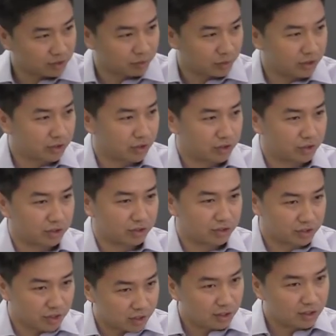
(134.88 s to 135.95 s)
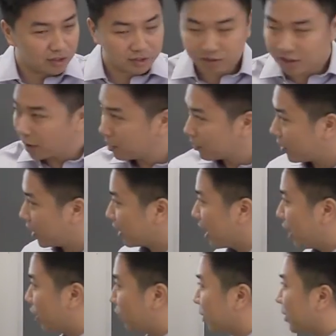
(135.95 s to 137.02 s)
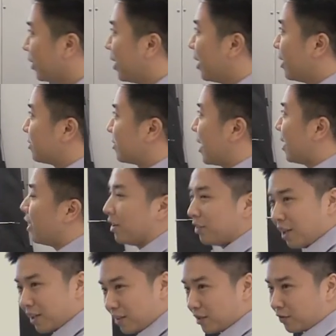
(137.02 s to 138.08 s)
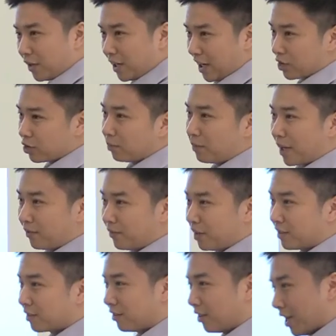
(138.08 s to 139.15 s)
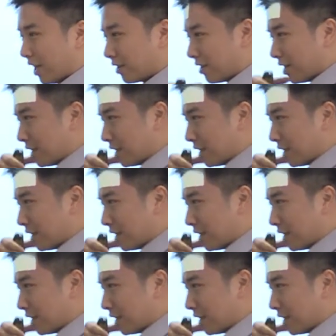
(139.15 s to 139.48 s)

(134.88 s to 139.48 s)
as researchers in studying this type of thing, however, is that unlike these financial benefits, like